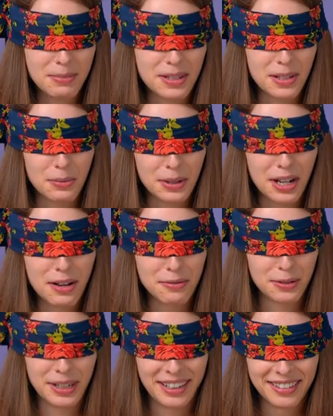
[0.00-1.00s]
still
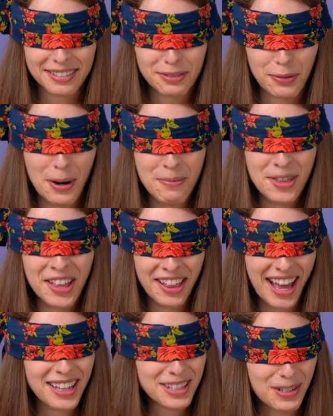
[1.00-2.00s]
recovering from the
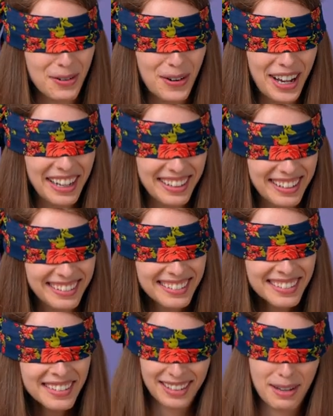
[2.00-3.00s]
last one.
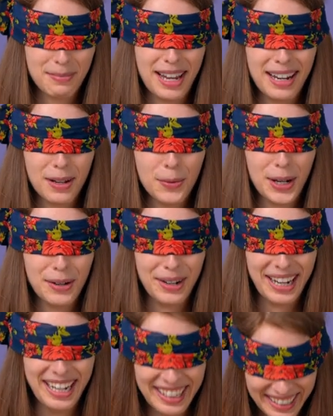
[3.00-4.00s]
I'm getting
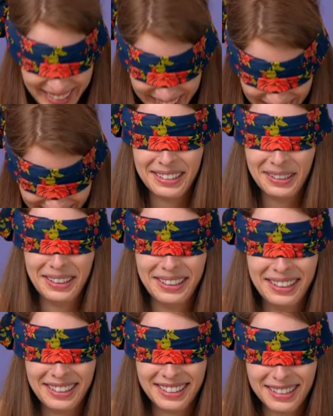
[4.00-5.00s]
weary.
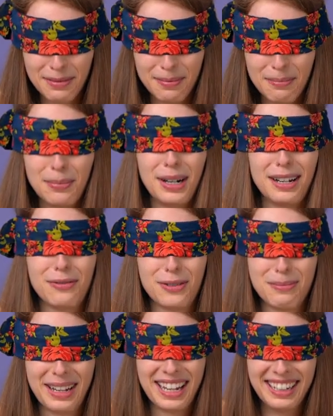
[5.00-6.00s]
Pray for
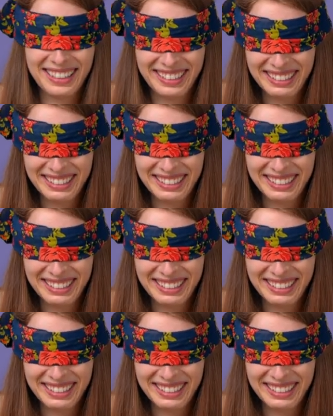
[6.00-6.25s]
me.